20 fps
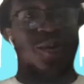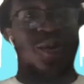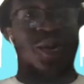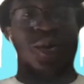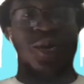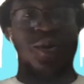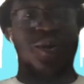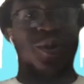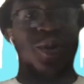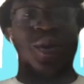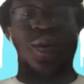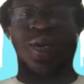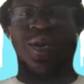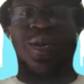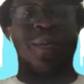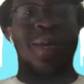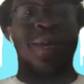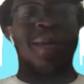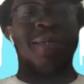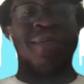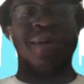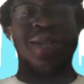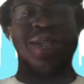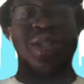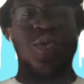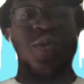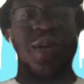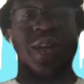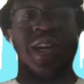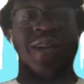So it's gonna be a busy
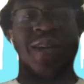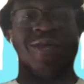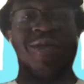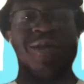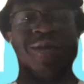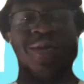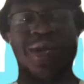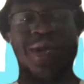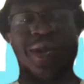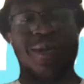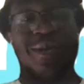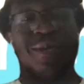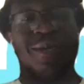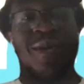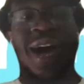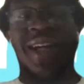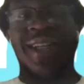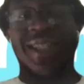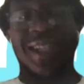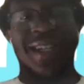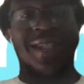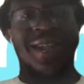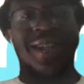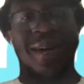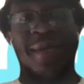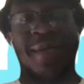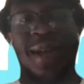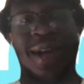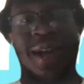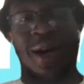weekend for you. Your project's
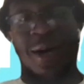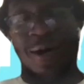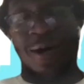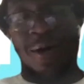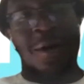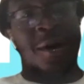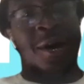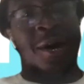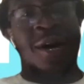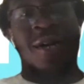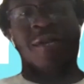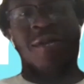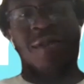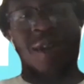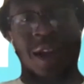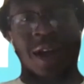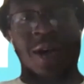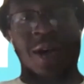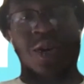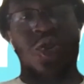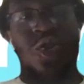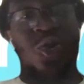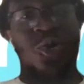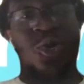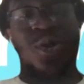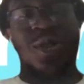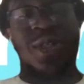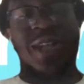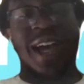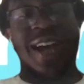coming out, video
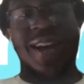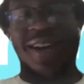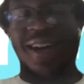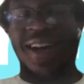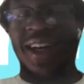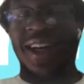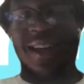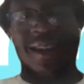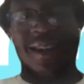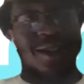shoot Saturday.